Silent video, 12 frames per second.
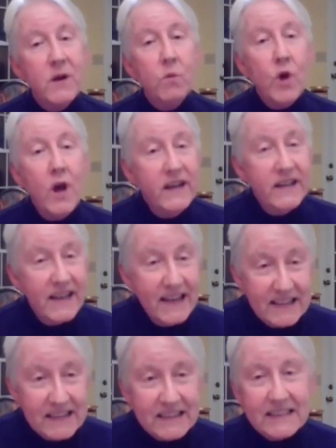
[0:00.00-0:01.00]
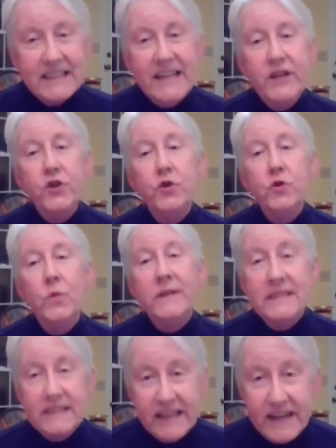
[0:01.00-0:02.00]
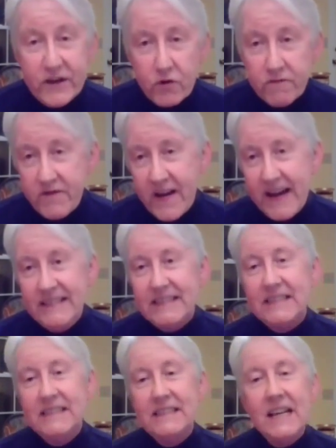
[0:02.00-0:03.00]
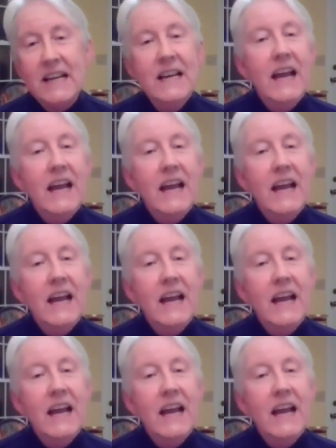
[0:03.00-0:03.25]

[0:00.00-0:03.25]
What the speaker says: but to get to see you and see your faces,